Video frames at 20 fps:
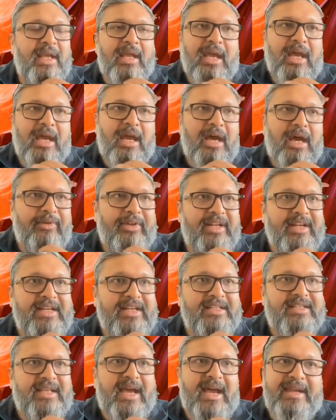whether
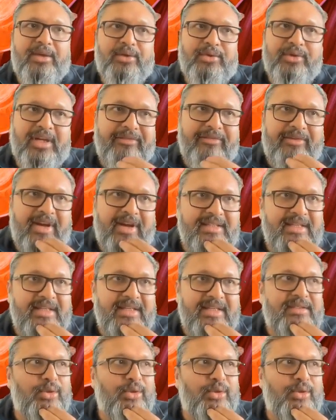it's IoT devices,